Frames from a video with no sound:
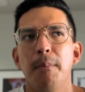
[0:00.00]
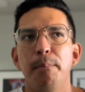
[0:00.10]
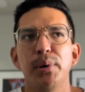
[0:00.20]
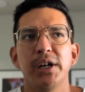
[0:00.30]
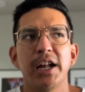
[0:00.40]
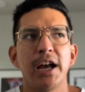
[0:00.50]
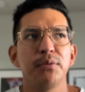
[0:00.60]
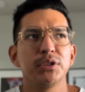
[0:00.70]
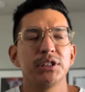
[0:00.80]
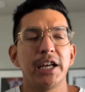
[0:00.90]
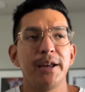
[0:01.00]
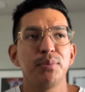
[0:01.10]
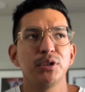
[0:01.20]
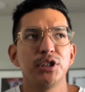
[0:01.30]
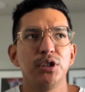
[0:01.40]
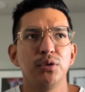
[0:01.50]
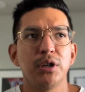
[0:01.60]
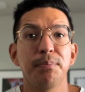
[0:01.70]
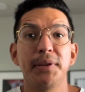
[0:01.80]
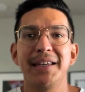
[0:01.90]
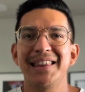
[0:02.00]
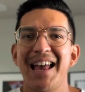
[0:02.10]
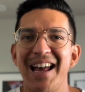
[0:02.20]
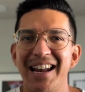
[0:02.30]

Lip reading: But I was able to complete that,